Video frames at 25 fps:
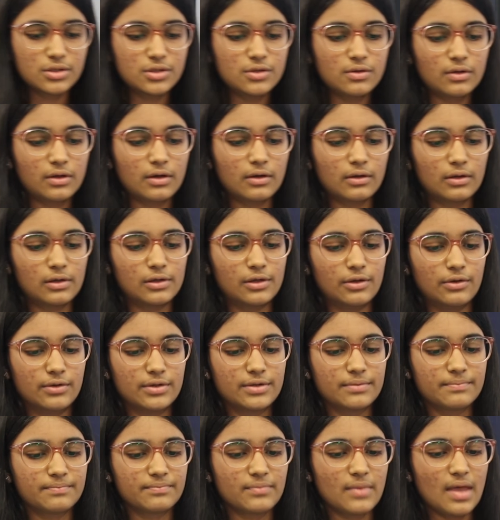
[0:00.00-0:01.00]
To
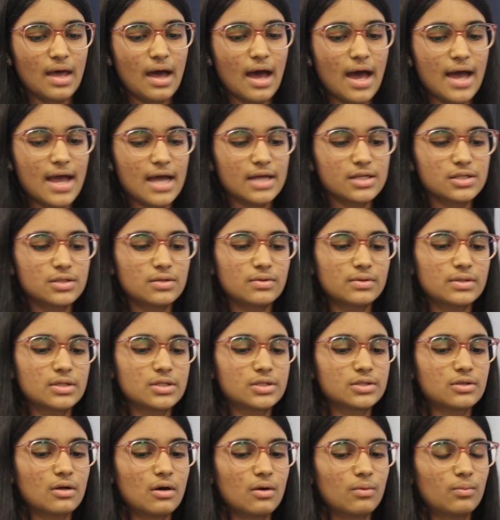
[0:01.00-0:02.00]
conclude, I asked you at
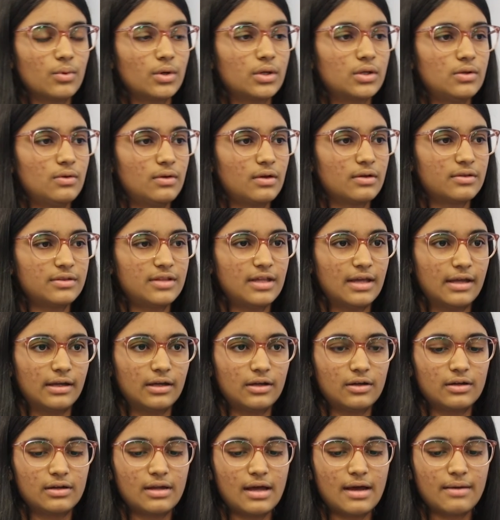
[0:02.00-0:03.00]
the start what you could
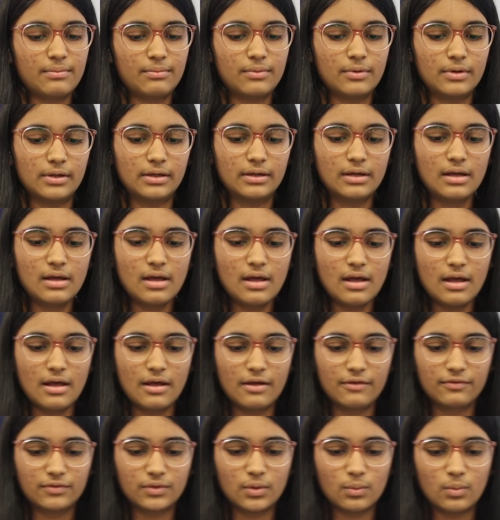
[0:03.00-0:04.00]
think could happen
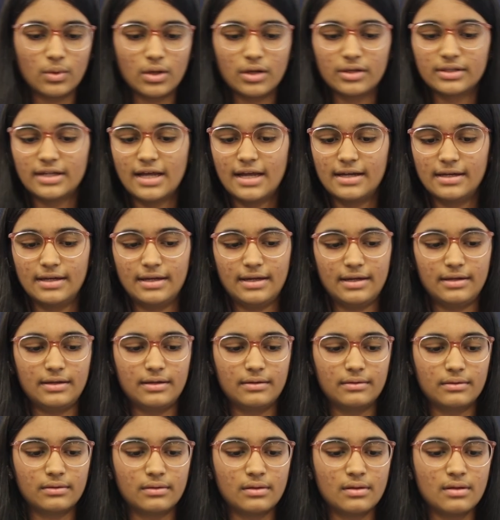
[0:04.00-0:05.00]
if the world
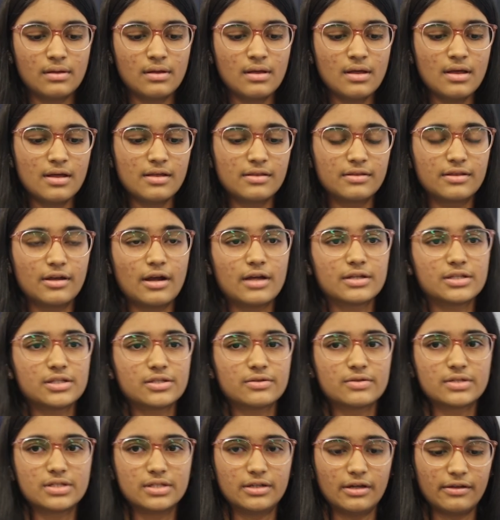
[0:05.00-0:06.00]
ended. The
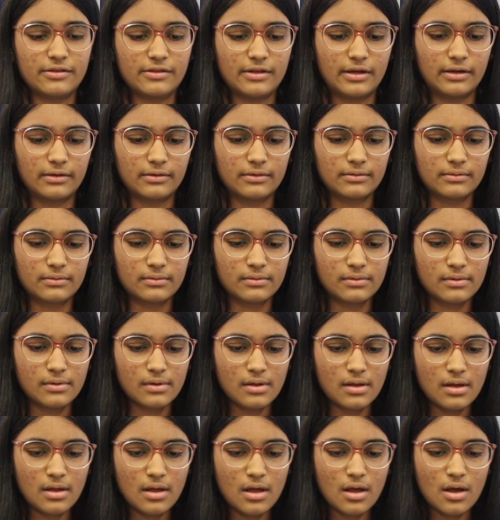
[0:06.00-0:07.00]
answer is nothing.
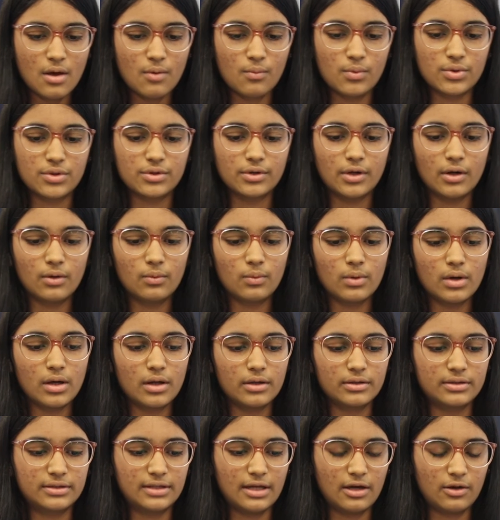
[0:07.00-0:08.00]
With no
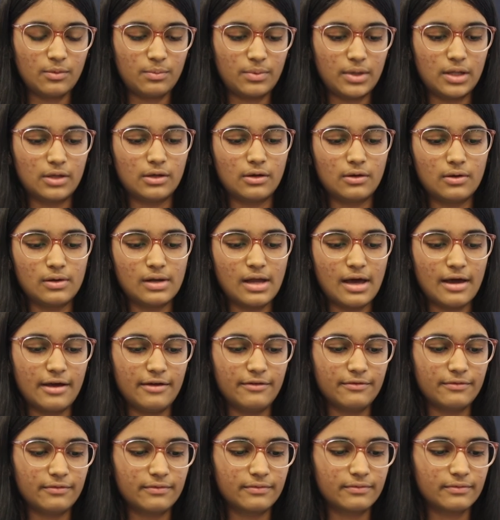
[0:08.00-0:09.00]
world, there will be no
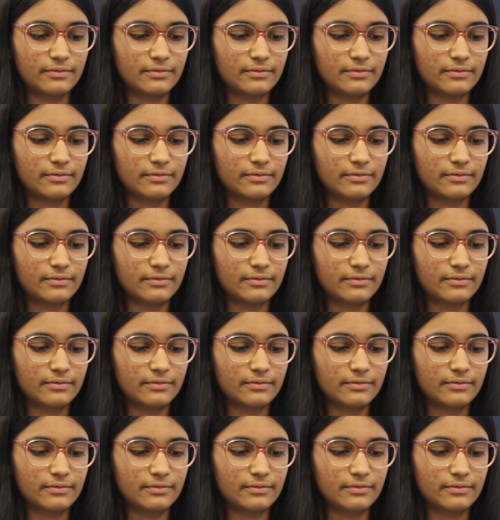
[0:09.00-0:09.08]
life.